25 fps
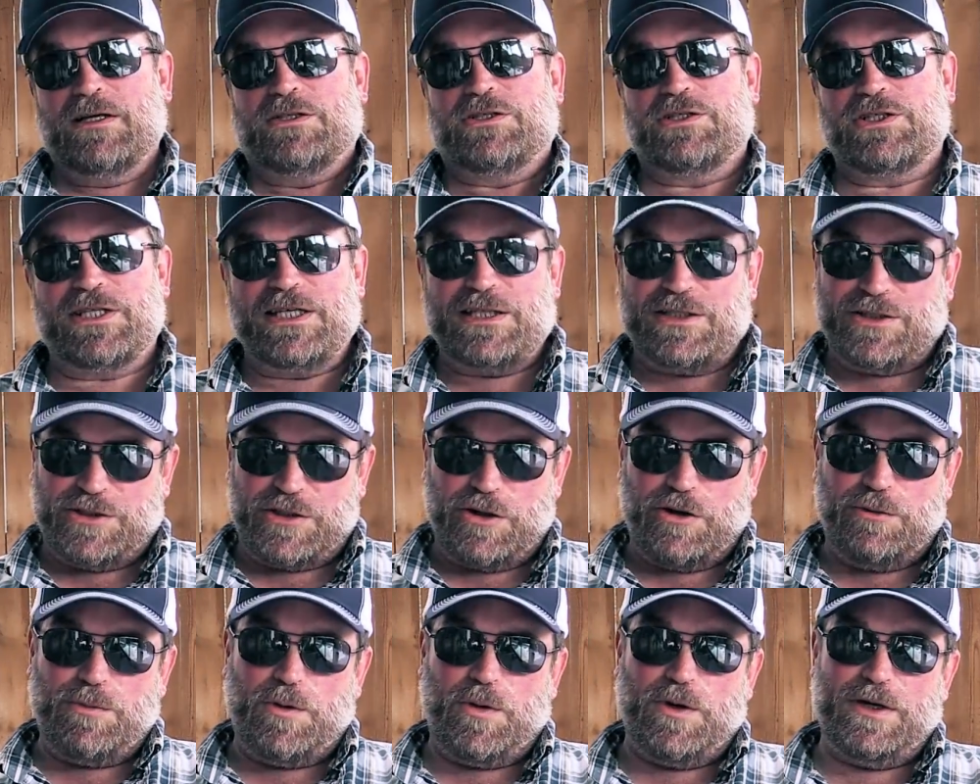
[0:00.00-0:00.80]
just hit
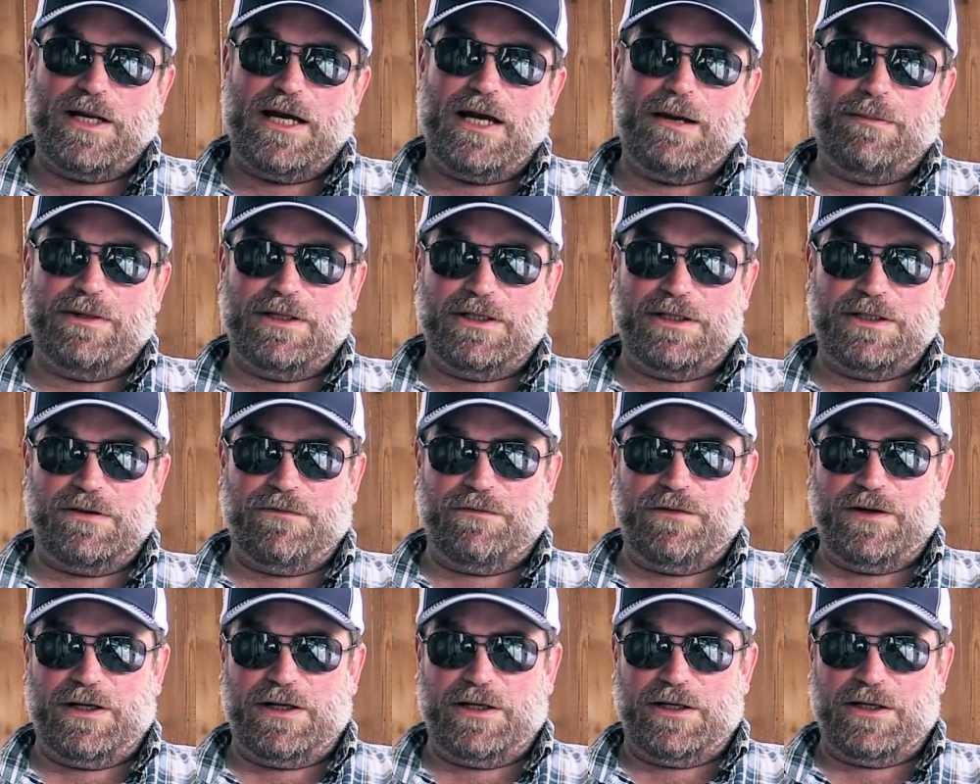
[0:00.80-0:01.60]
show more down beneath
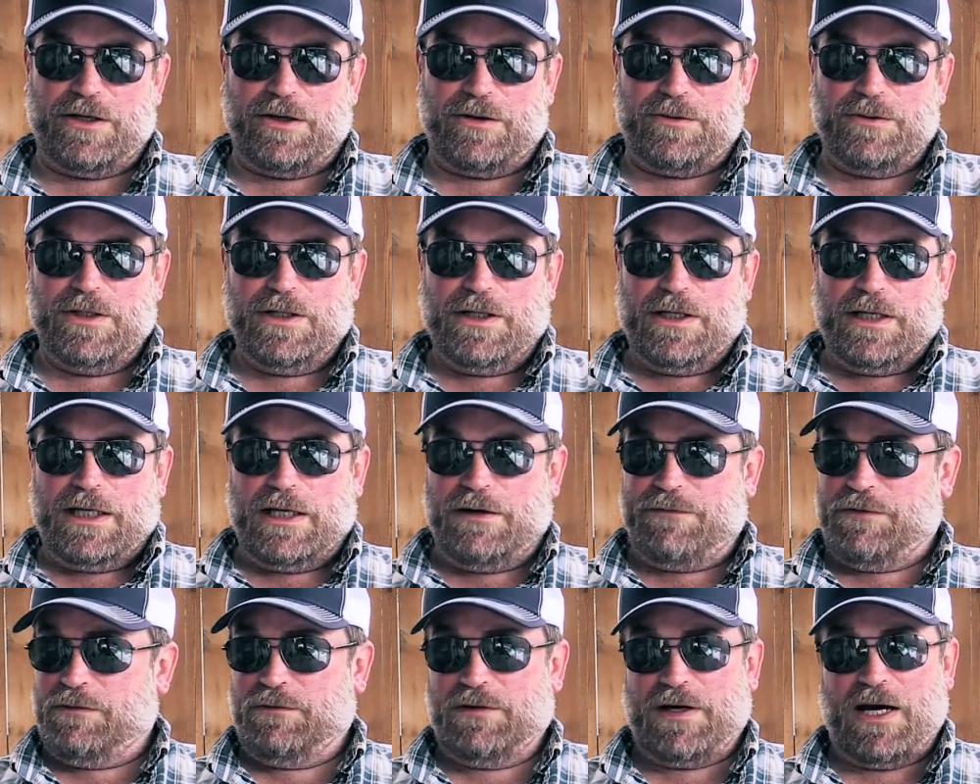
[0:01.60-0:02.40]
the video.
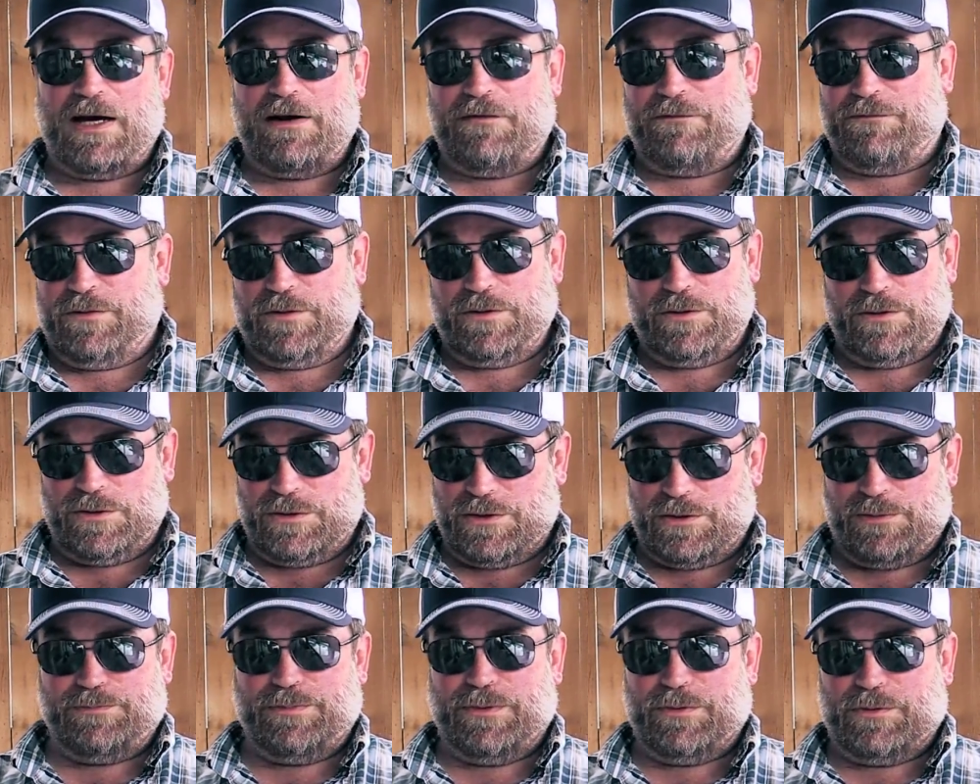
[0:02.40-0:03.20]
If you've got a full